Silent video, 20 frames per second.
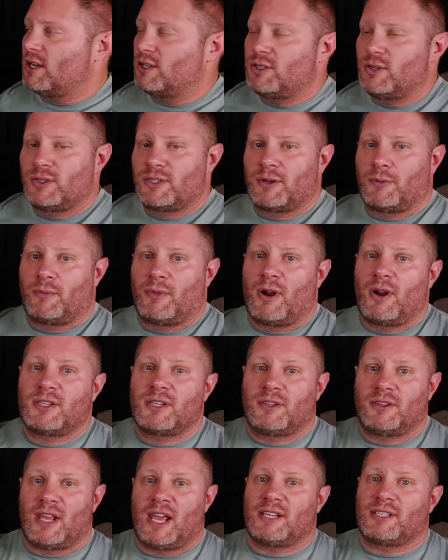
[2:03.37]
Get you some
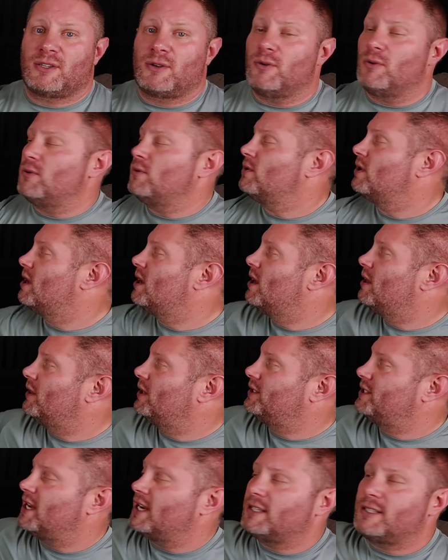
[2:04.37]
merch. That's cool.
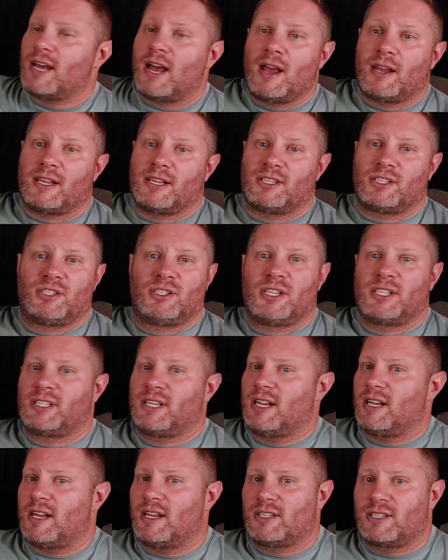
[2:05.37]
The TikTok is
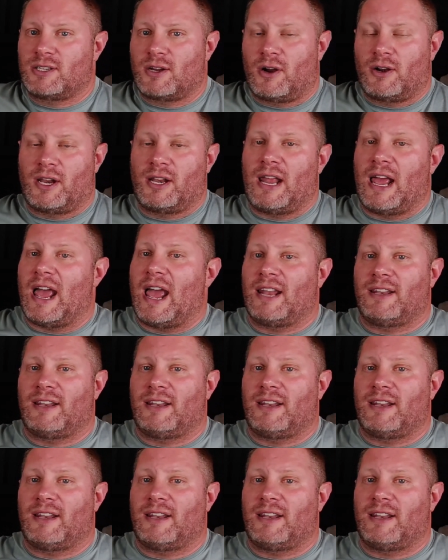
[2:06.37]
just getting started.